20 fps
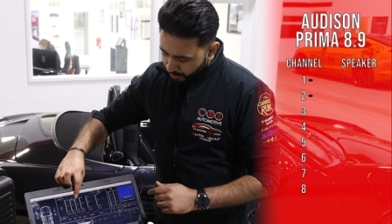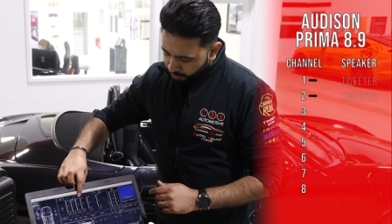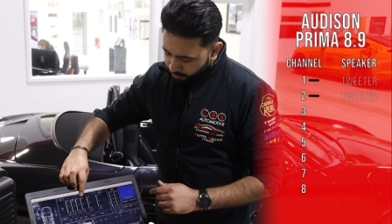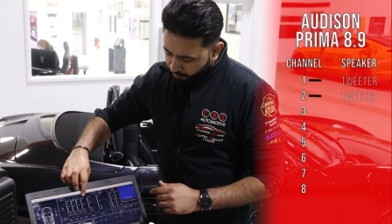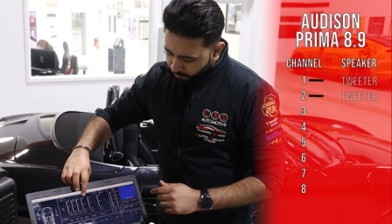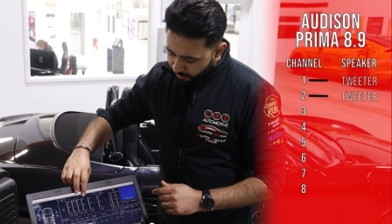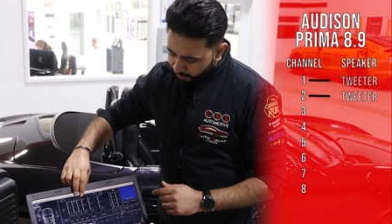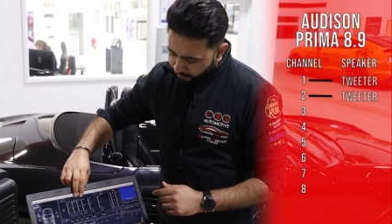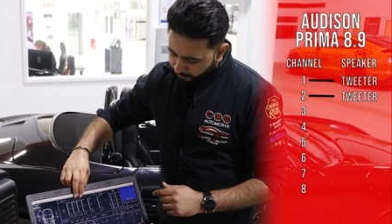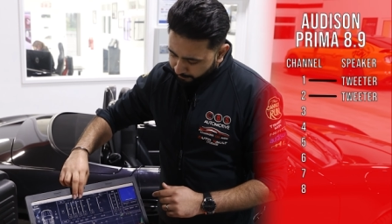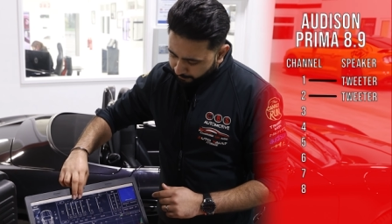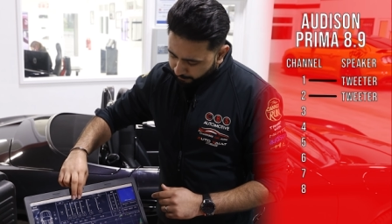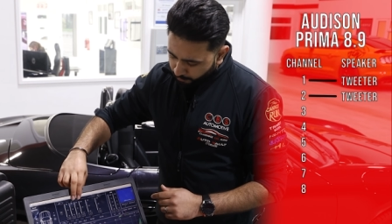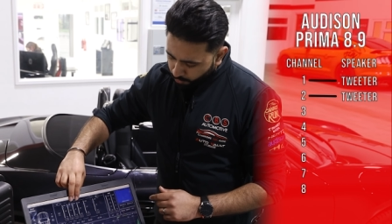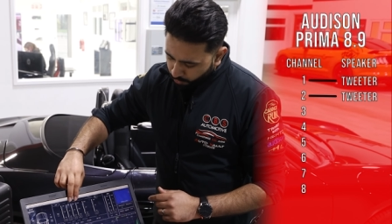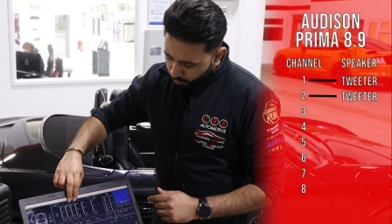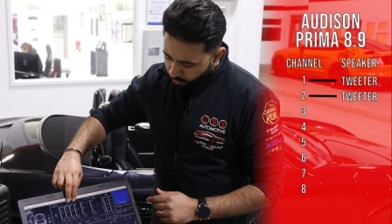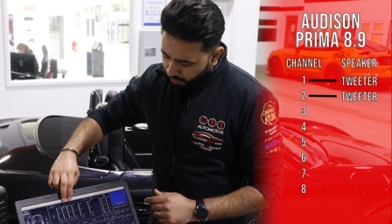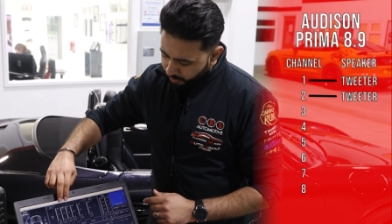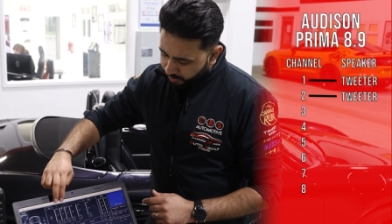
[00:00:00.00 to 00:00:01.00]
Three and
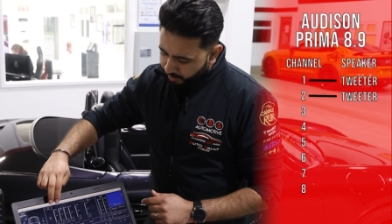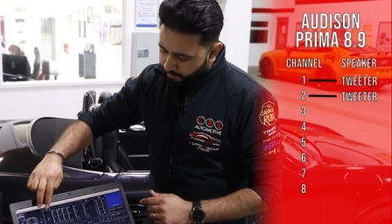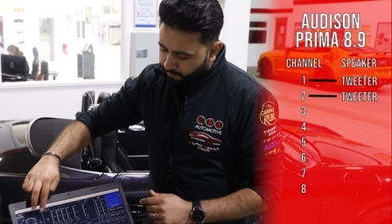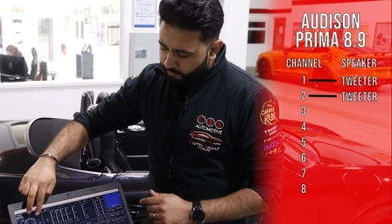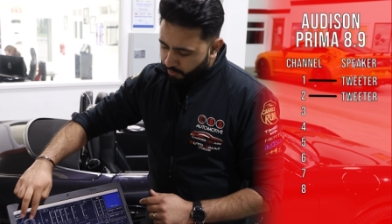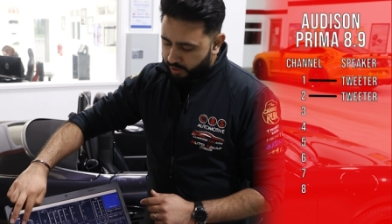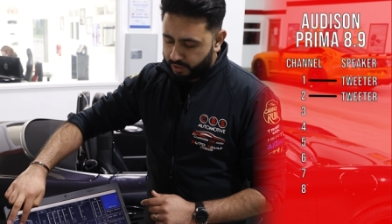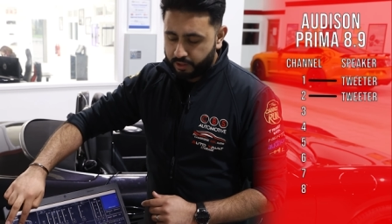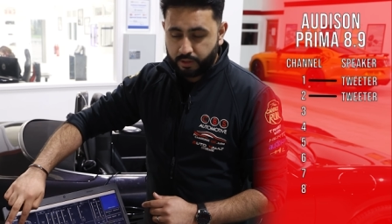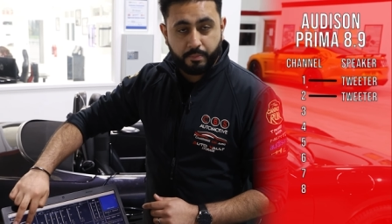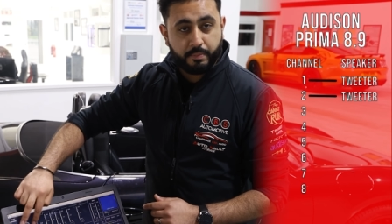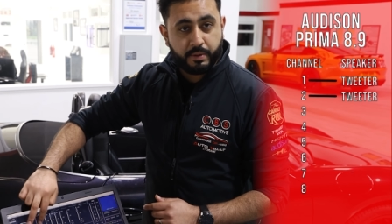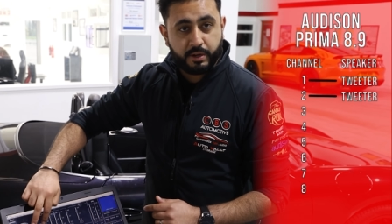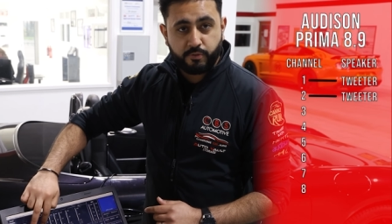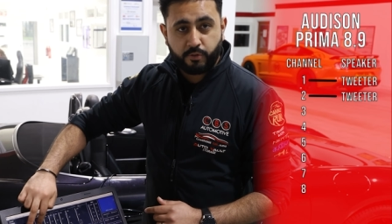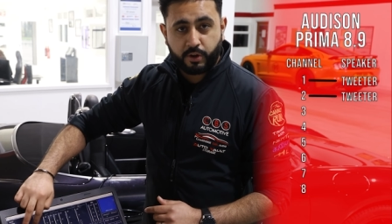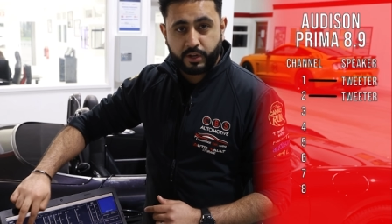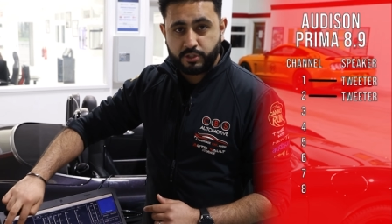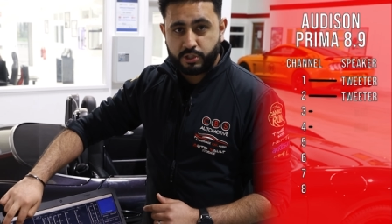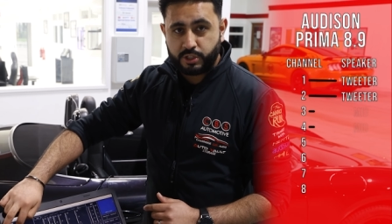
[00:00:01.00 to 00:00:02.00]
four are then running the
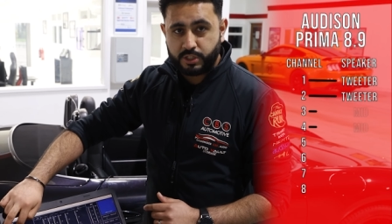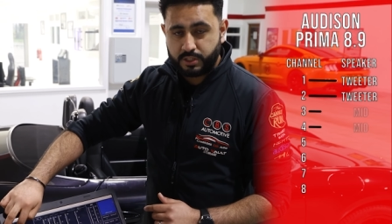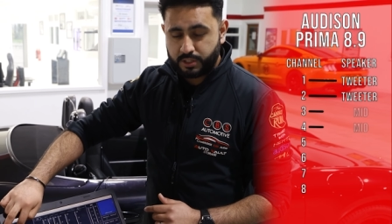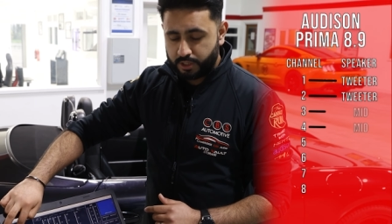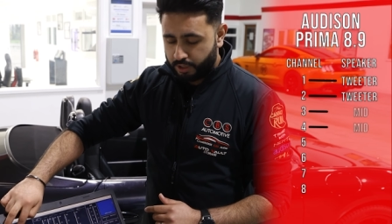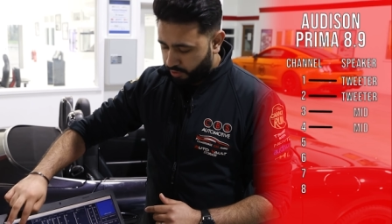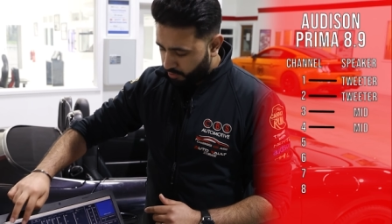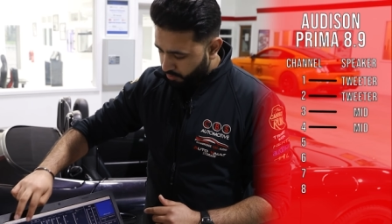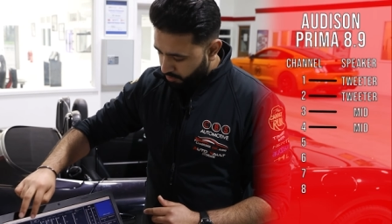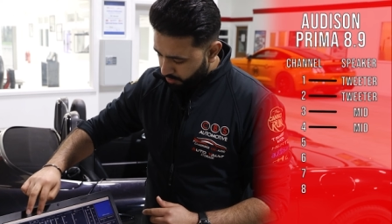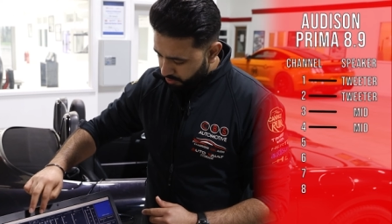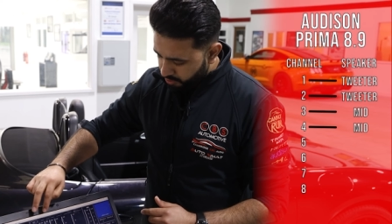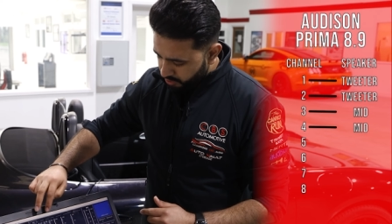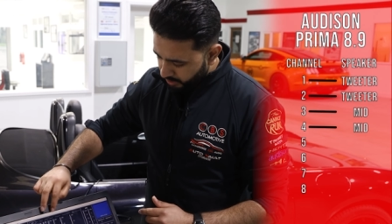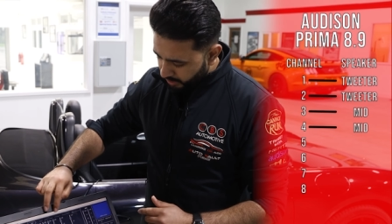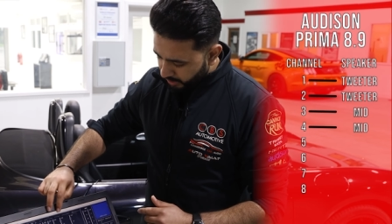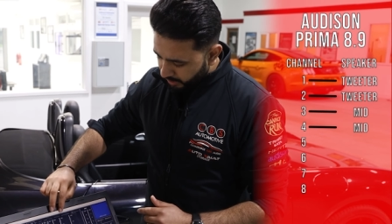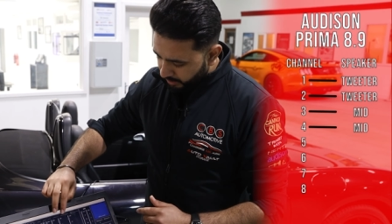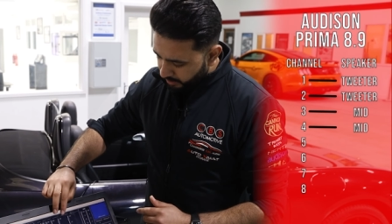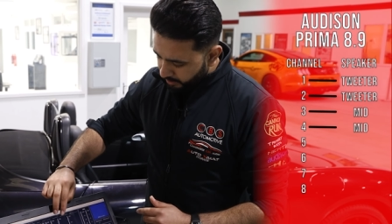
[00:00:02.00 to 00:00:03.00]
mid-ranges across
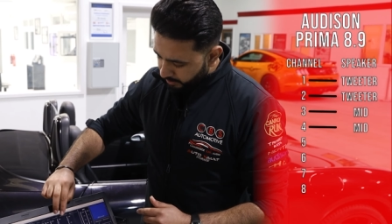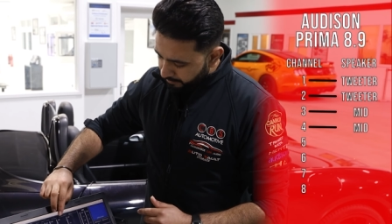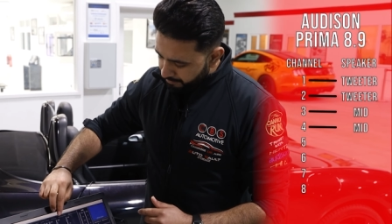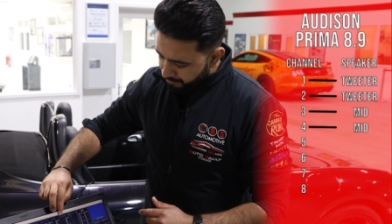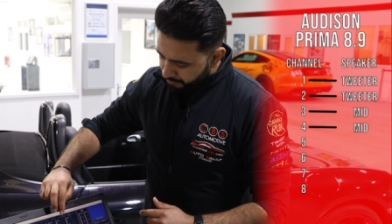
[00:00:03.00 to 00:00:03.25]
there.